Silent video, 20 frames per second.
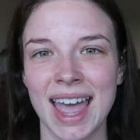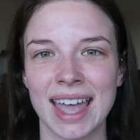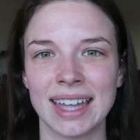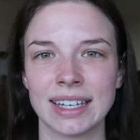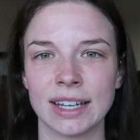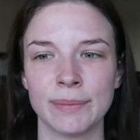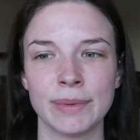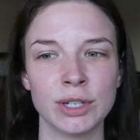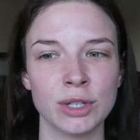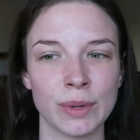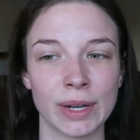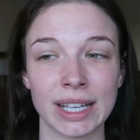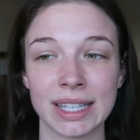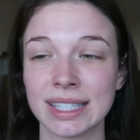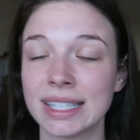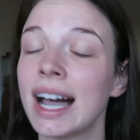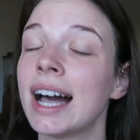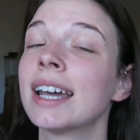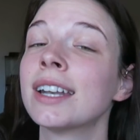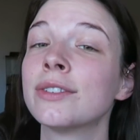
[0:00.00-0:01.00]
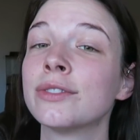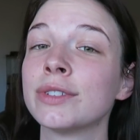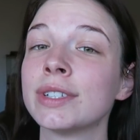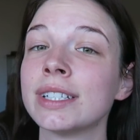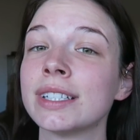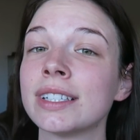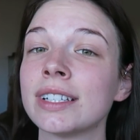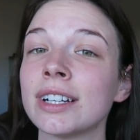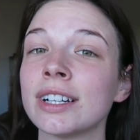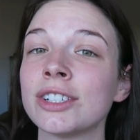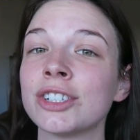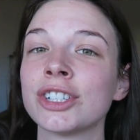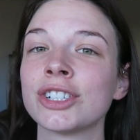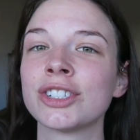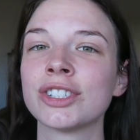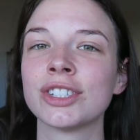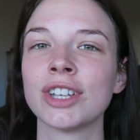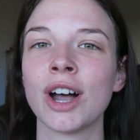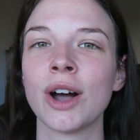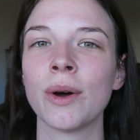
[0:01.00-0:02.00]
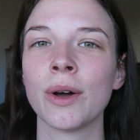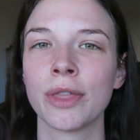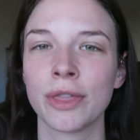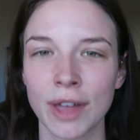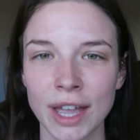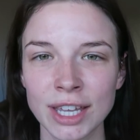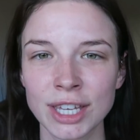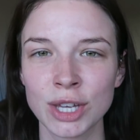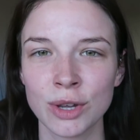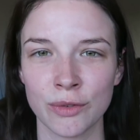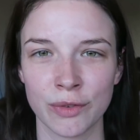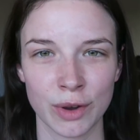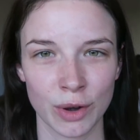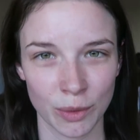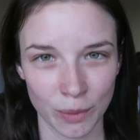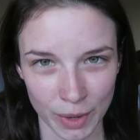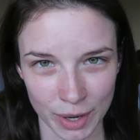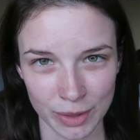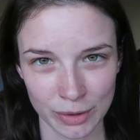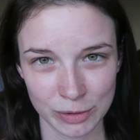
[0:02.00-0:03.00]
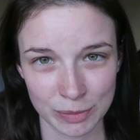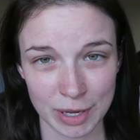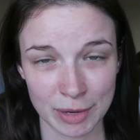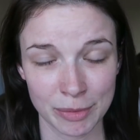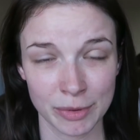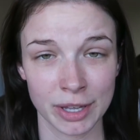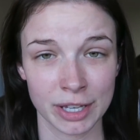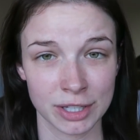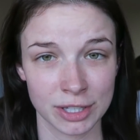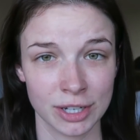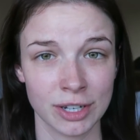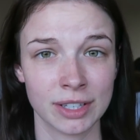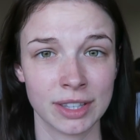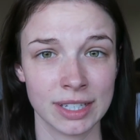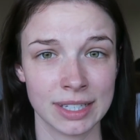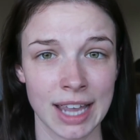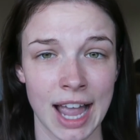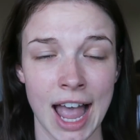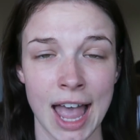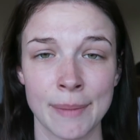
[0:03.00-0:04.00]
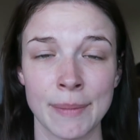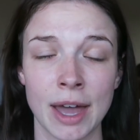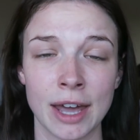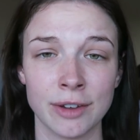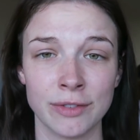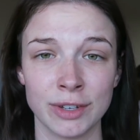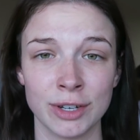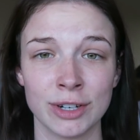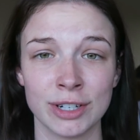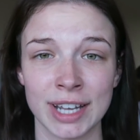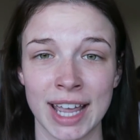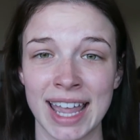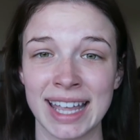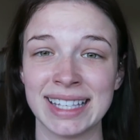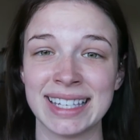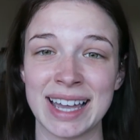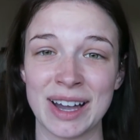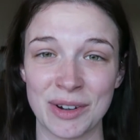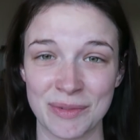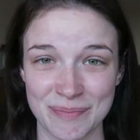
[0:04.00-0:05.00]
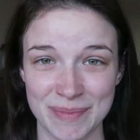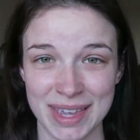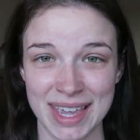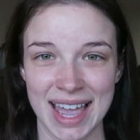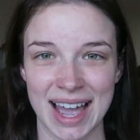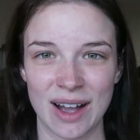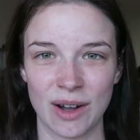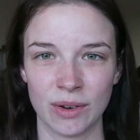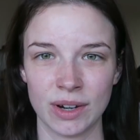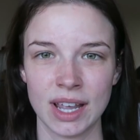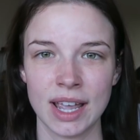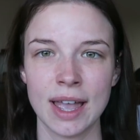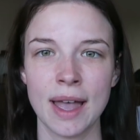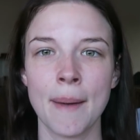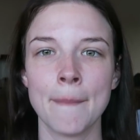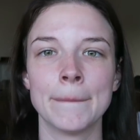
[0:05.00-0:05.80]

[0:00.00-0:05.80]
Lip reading: and I've been doing a ton of research, so thank you if you're one of those people that took the time out of your day to help me out.